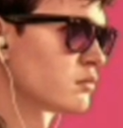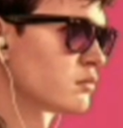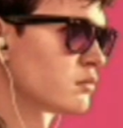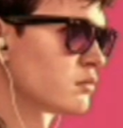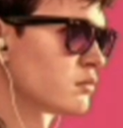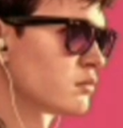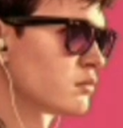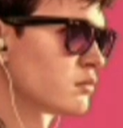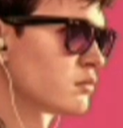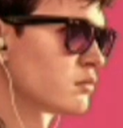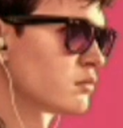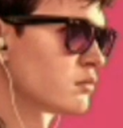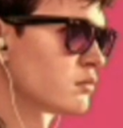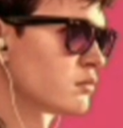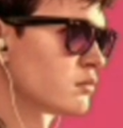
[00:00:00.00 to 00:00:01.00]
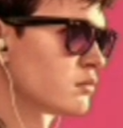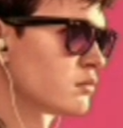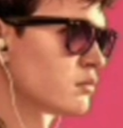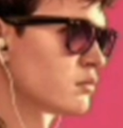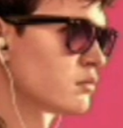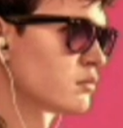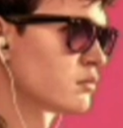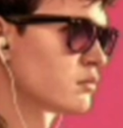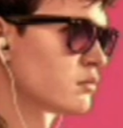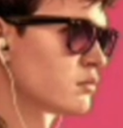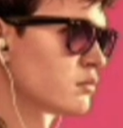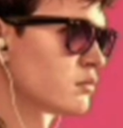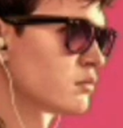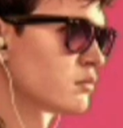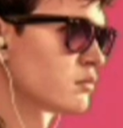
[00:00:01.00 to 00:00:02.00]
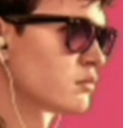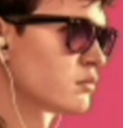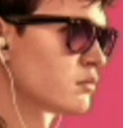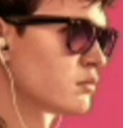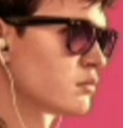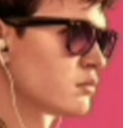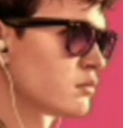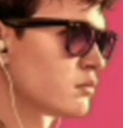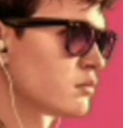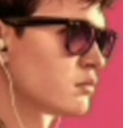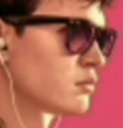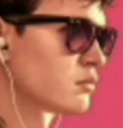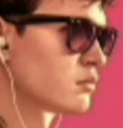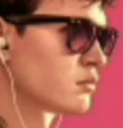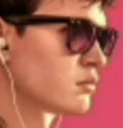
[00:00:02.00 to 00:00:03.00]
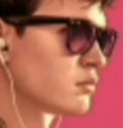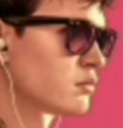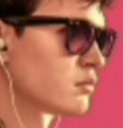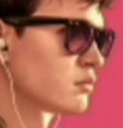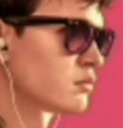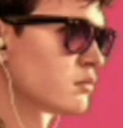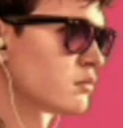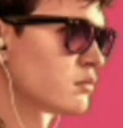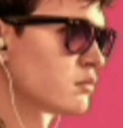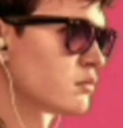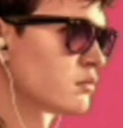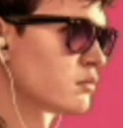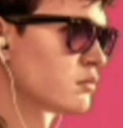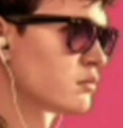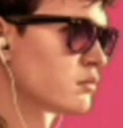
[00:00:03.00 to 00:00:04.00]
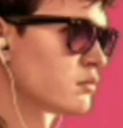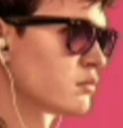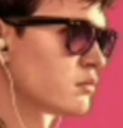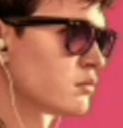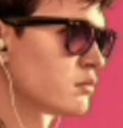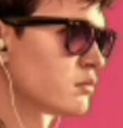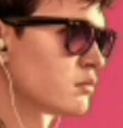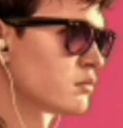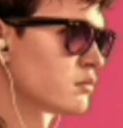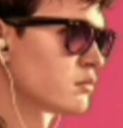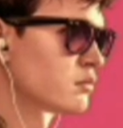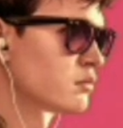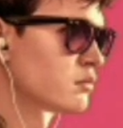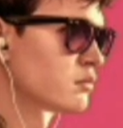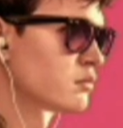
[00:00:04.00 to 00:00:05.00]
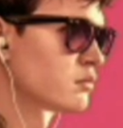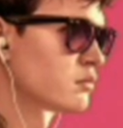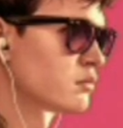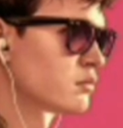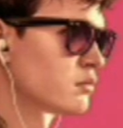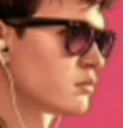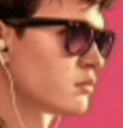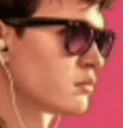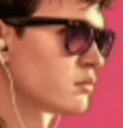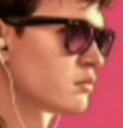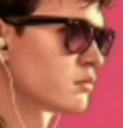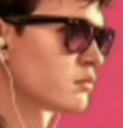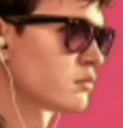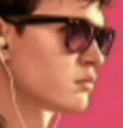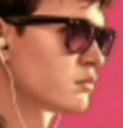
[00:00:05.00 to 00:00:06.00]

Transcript: This person isn't speaking.